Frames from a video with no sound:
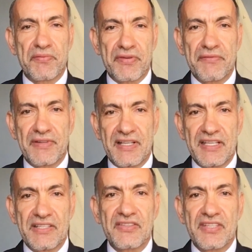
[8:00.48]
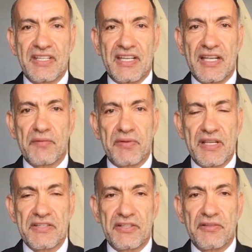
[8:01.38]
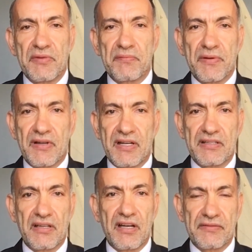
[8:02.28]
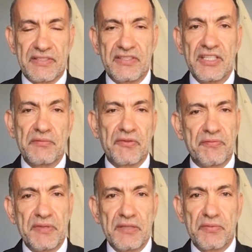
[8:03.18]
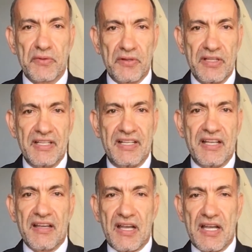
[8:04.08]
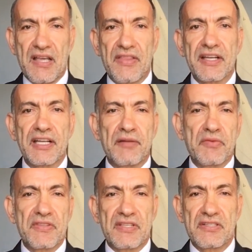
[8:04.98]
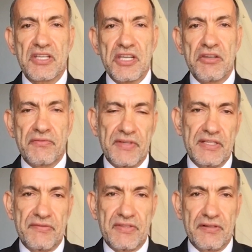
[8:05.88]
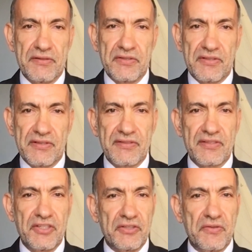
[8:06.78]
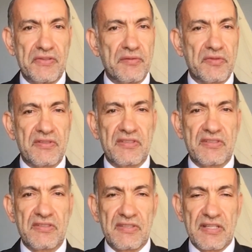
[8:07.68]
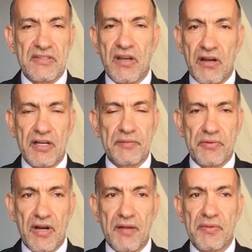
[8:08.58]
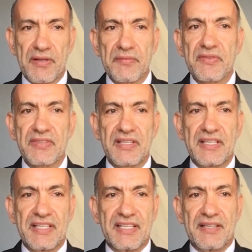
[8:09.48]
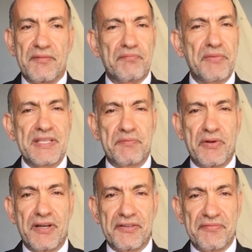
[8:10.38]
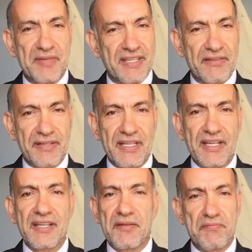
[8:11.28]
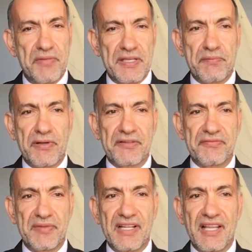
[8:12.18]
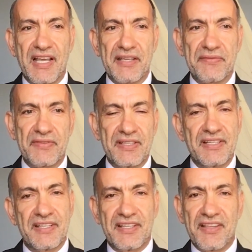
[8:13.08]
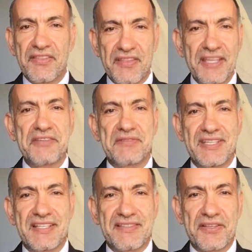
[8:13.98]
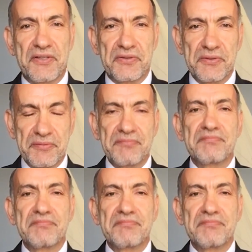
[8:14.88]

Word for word: privilege and a pleasure to be part of a team of people uh, that come with such innovative solutions to such, such hard problems. Best part of my career, best part of my life. Thank you, DSO.